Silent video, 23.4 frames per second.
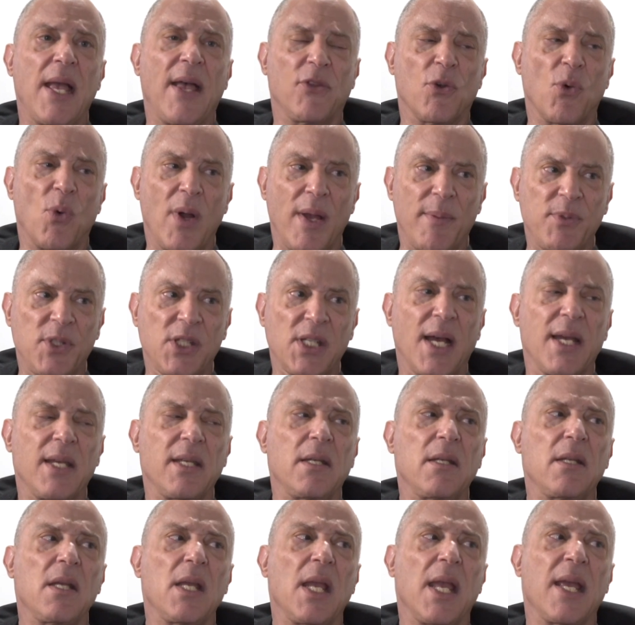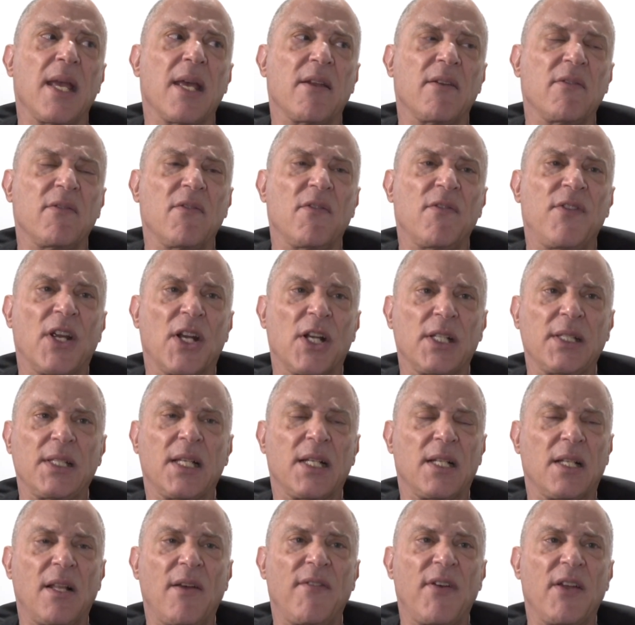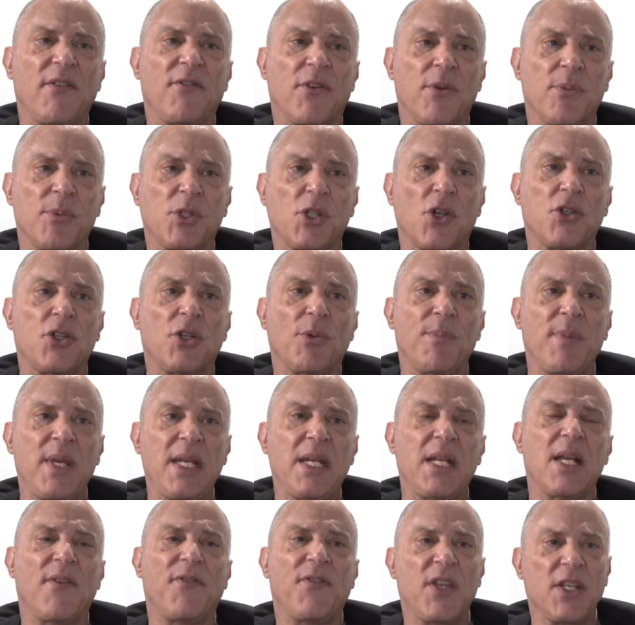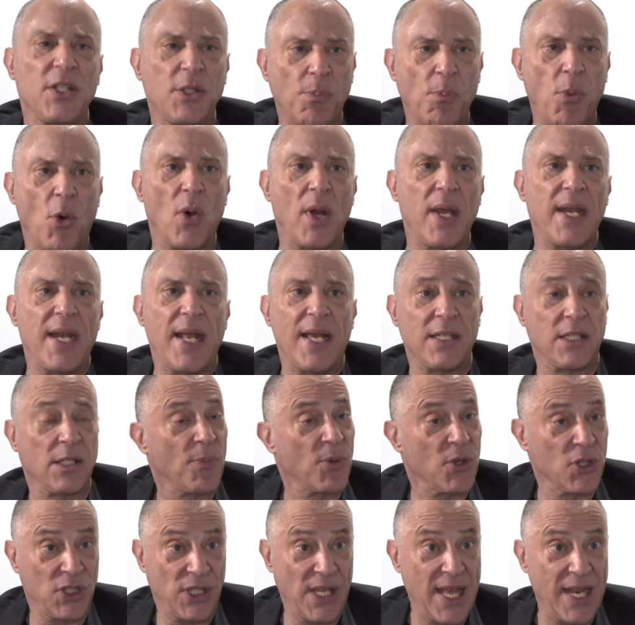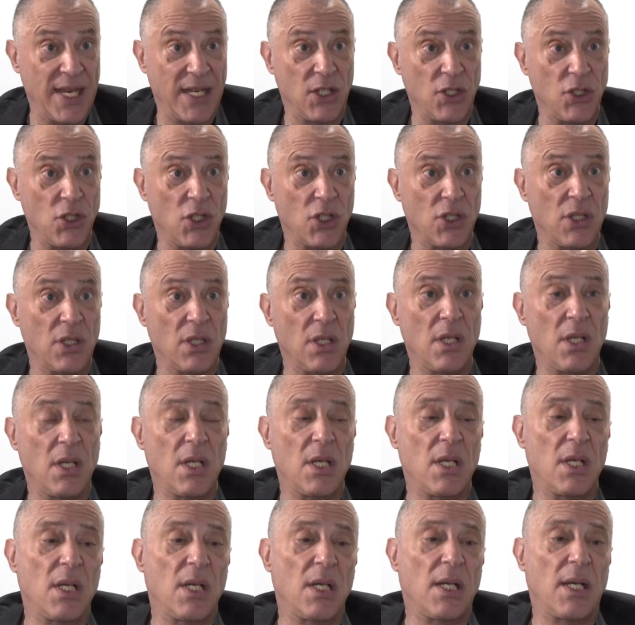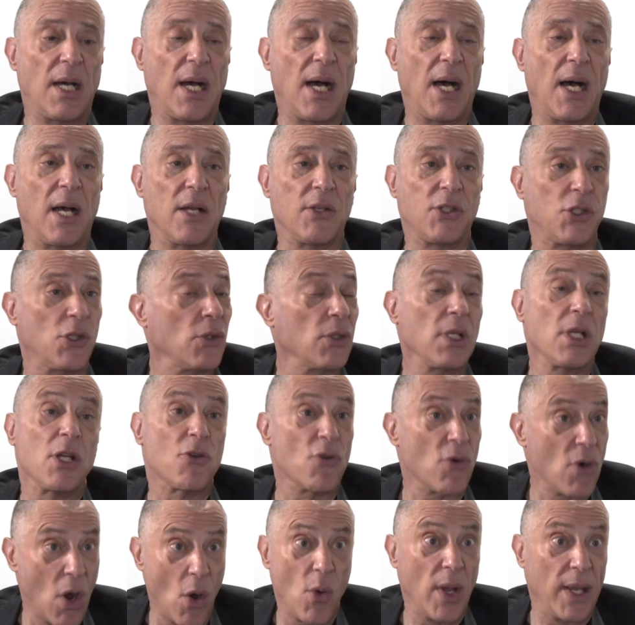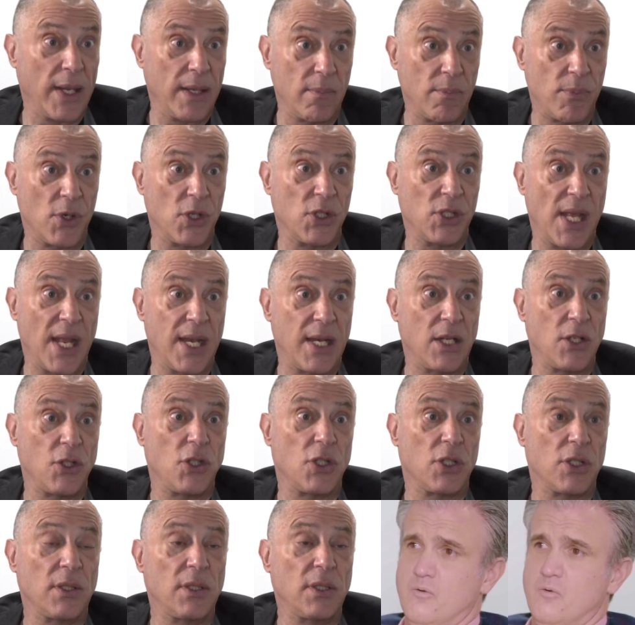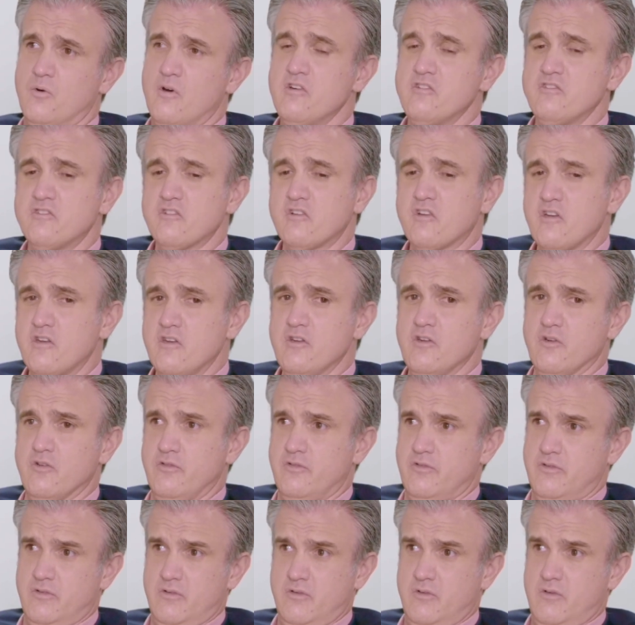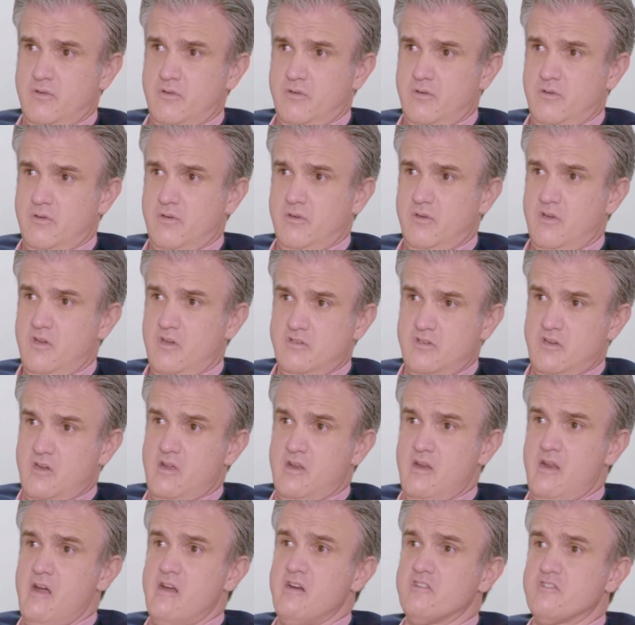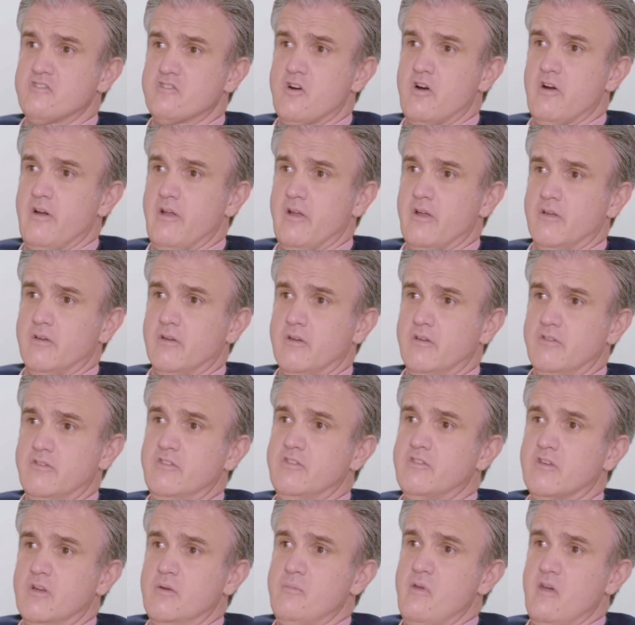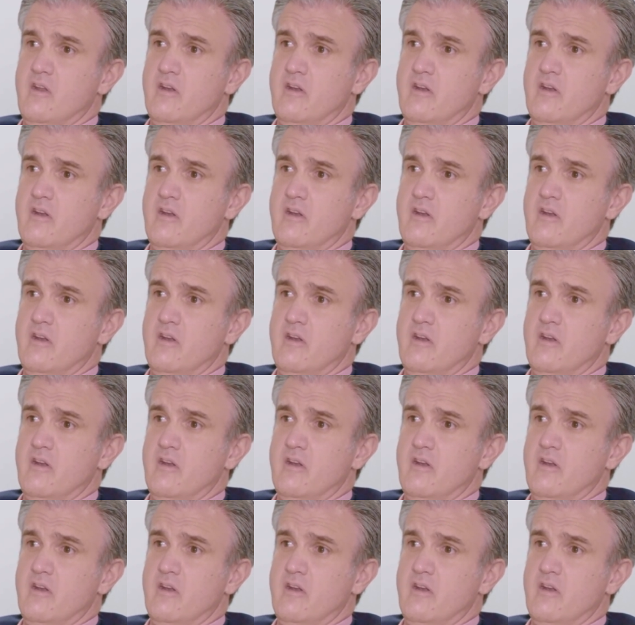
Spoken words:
and the website, and very little of it from social media at this point as a percentage. Certainly growing percentage. Well, here's the good news: is that now you're starting, because this is going to be